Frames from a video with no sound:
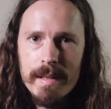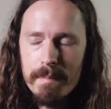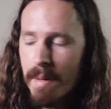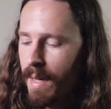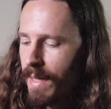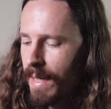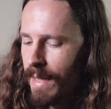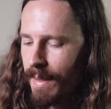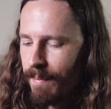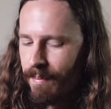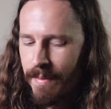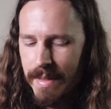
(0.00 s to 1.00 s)

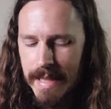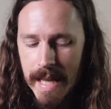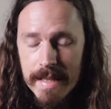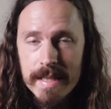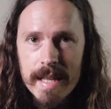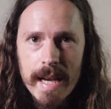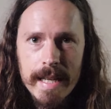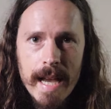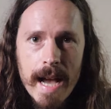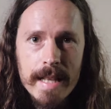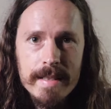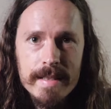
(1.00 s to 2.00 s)
But yes, I
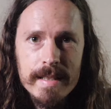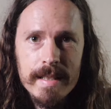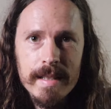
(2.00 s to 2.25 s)
got